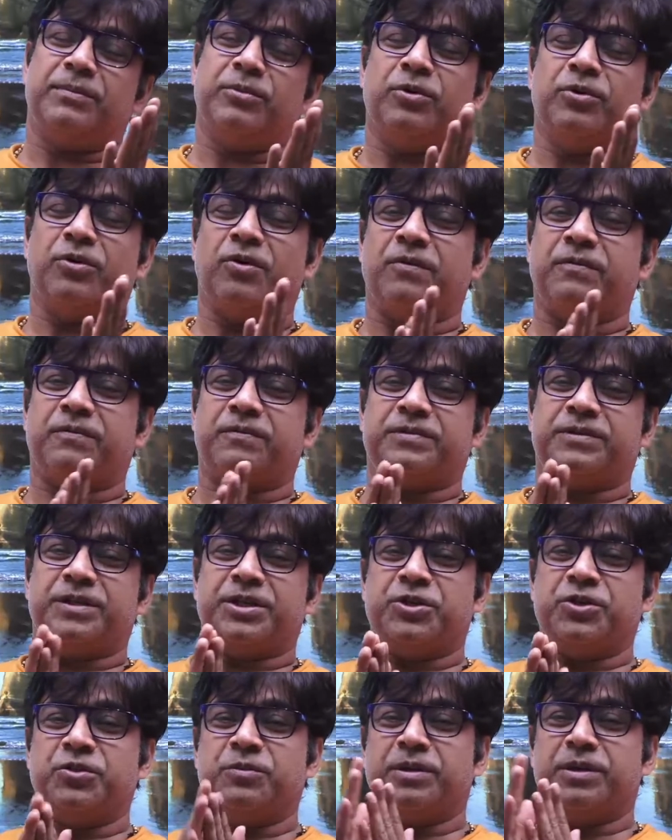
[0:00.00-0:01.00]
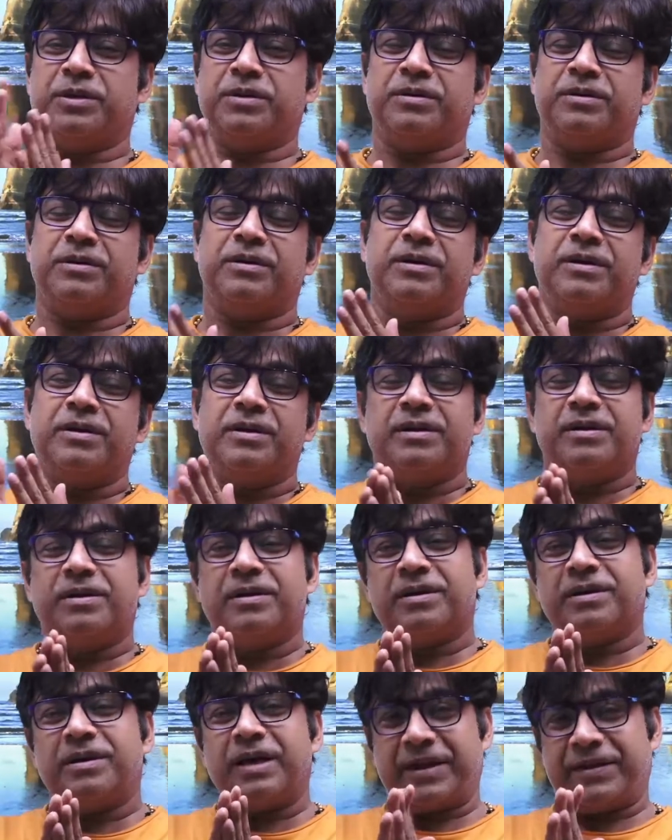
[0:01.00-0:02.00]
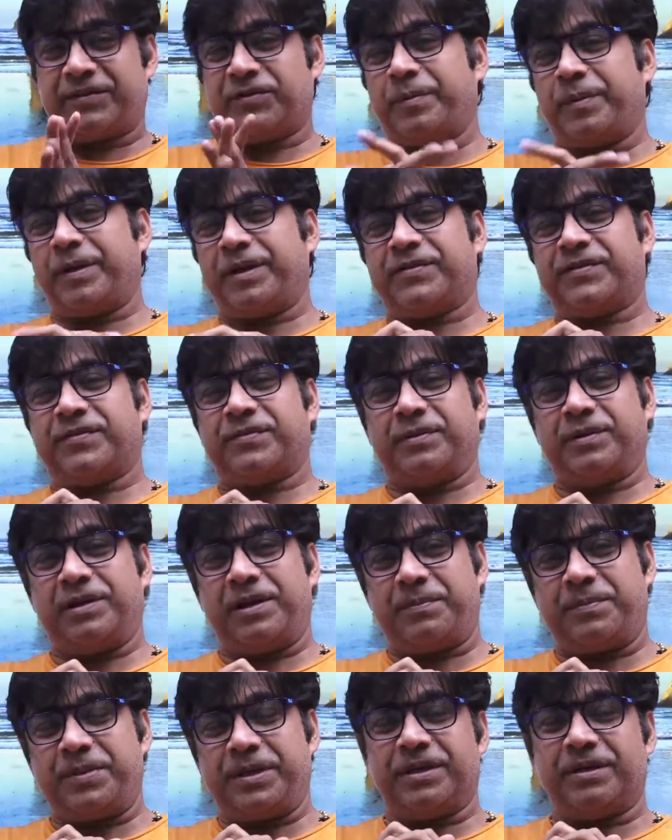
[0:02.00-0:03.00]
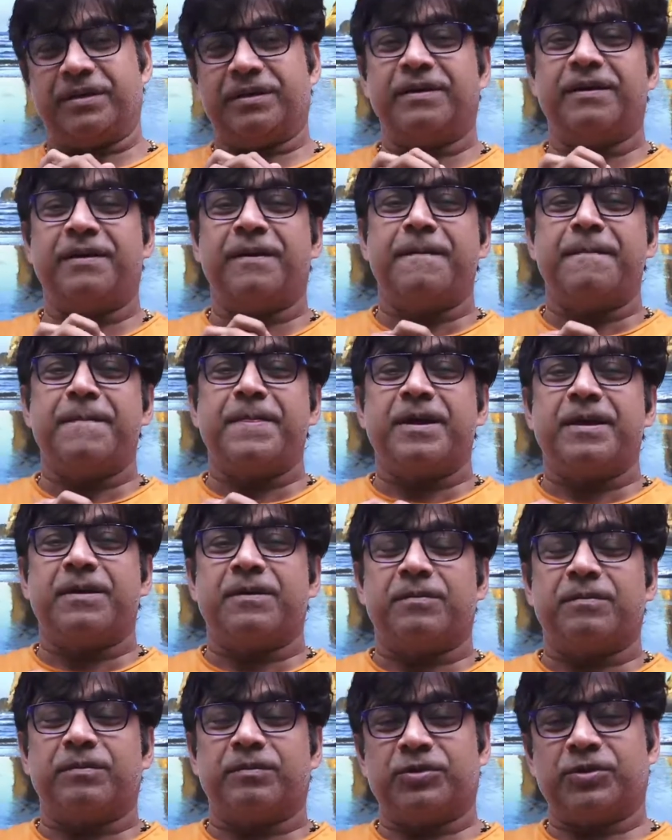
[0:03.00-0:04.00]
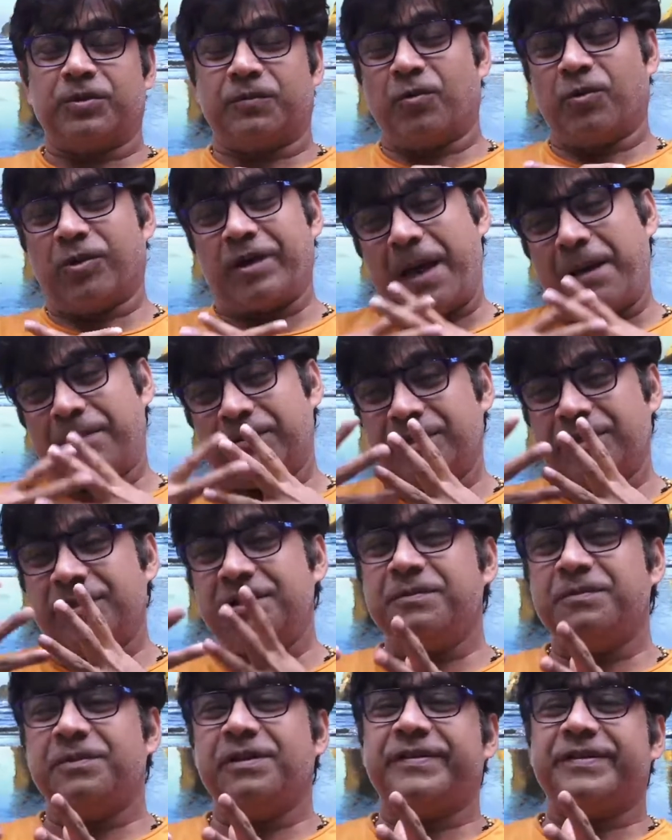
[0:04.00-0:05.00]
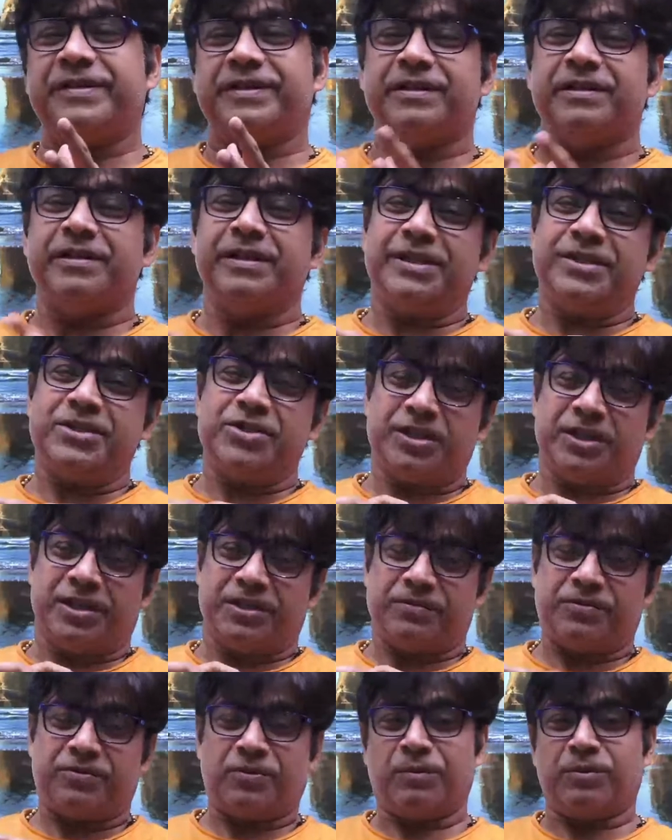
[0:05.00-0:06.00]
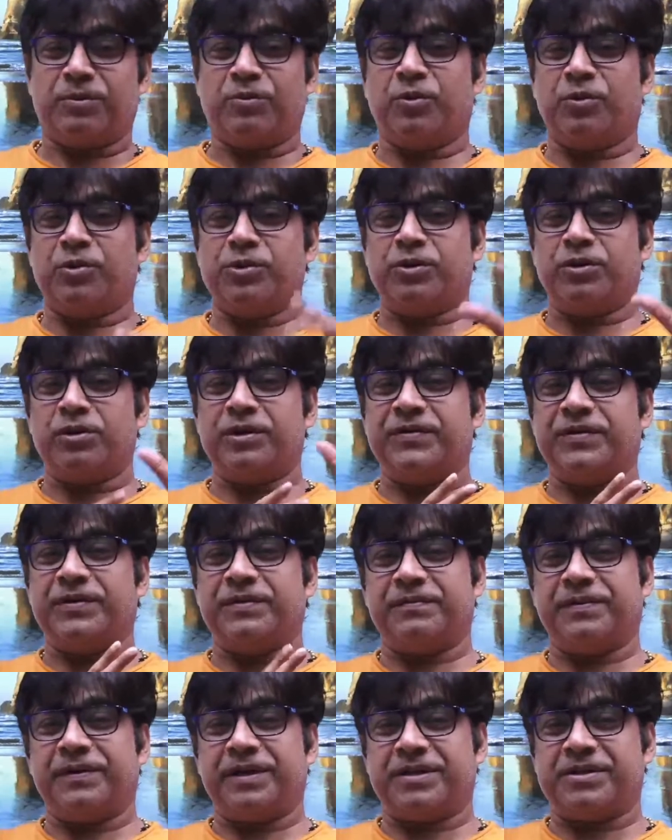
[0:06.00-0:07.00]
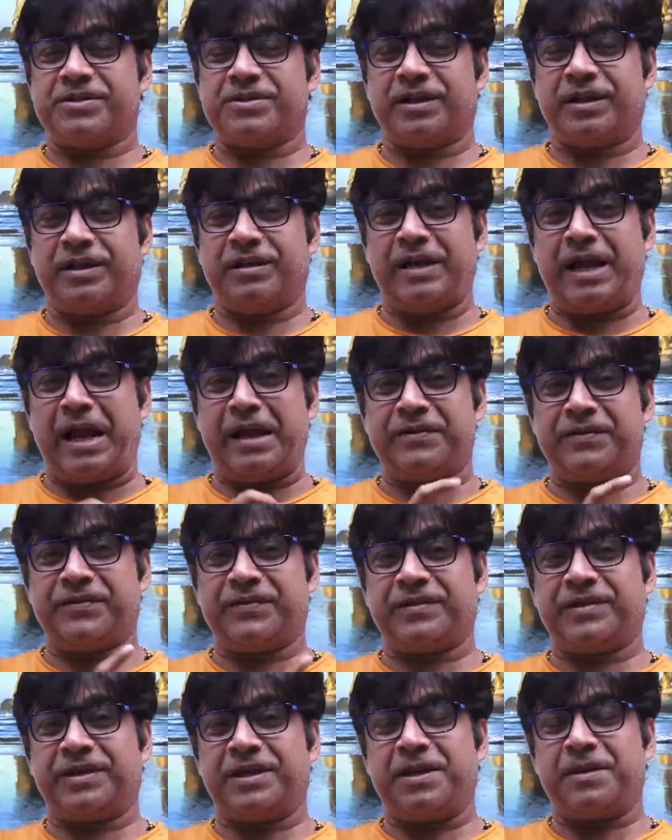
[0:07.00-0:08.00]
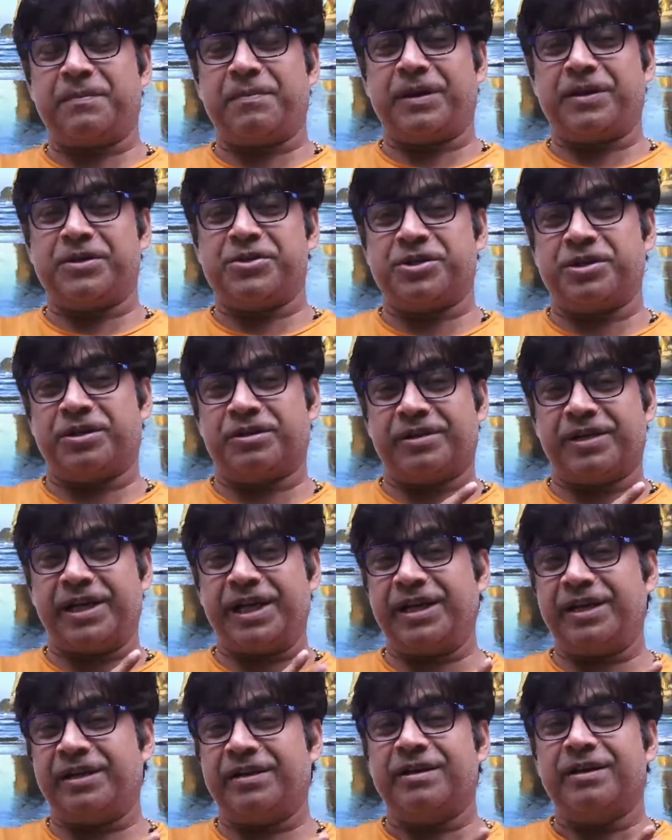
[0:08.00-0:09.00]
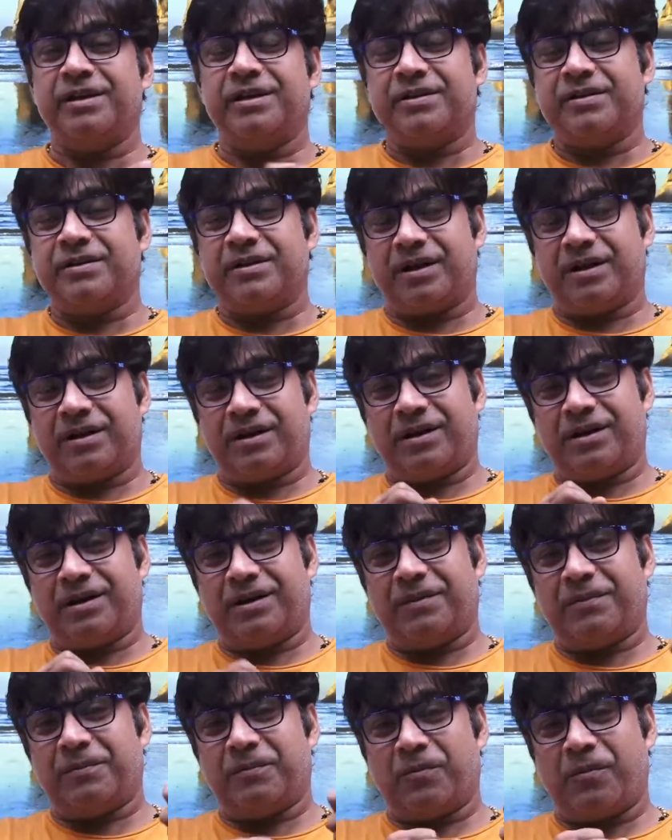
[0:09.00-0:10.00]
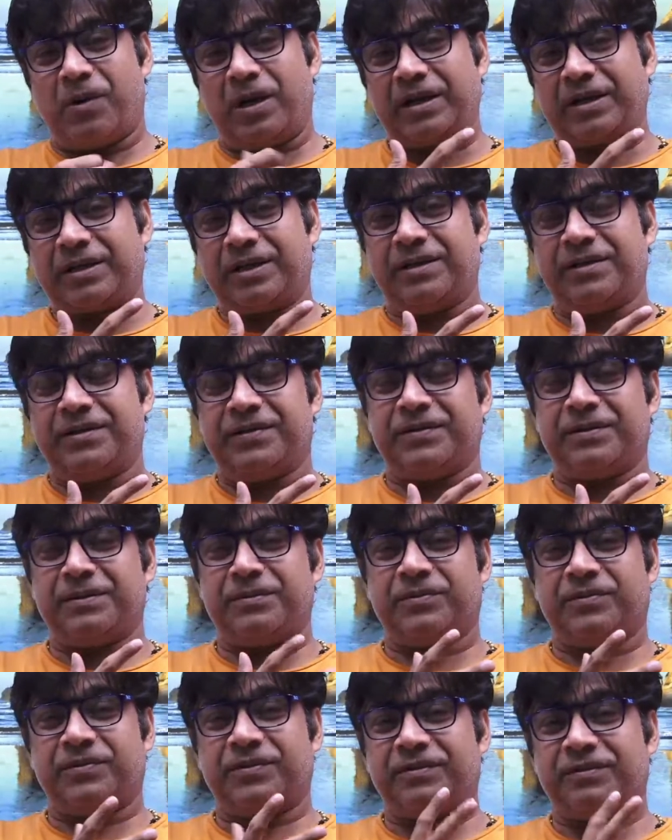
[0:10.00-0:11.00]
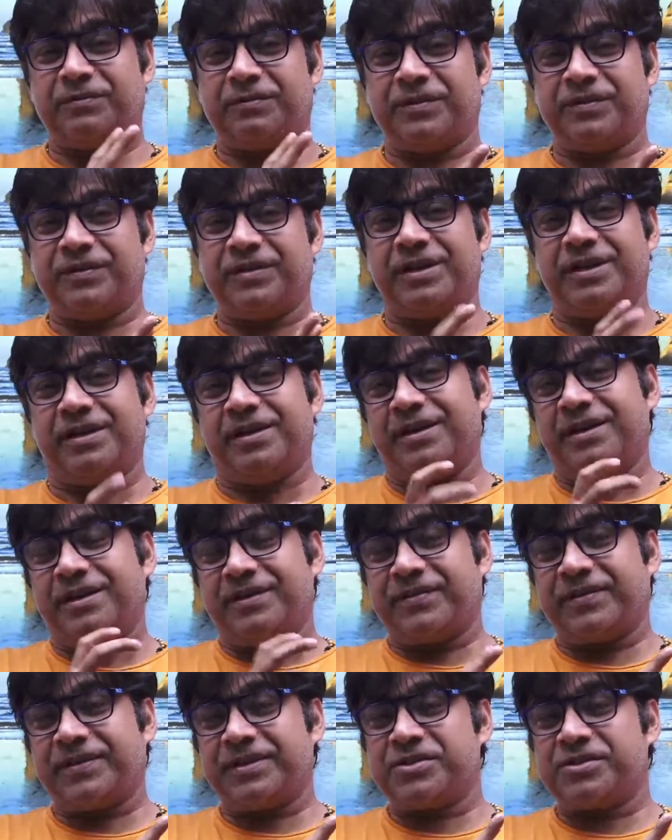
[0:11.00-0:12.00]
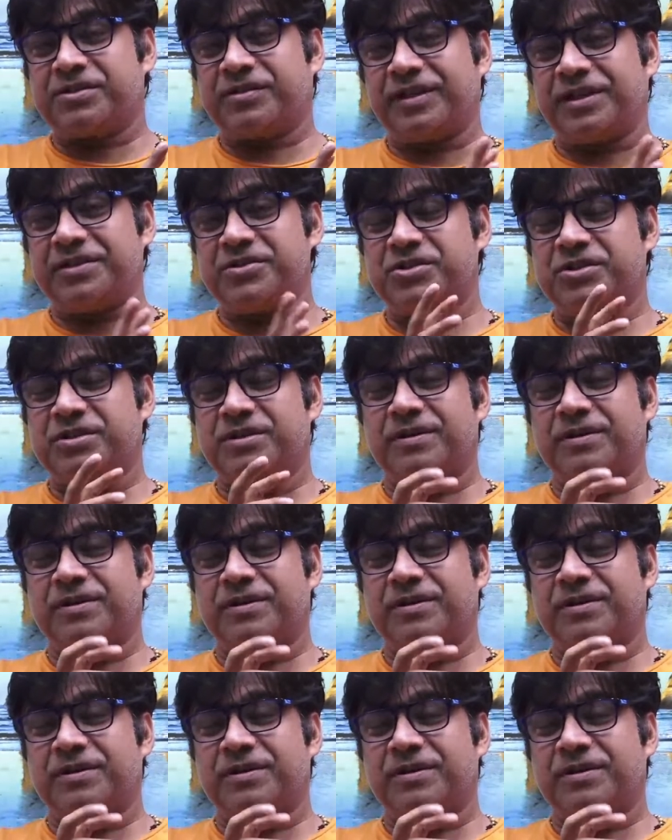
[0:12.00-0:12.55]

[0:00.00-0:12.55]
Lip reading: more of the human aspects will appear. The vocabulary will suddenly change from Coriolis effect and landscape and terrain, volcanism, seismicity, such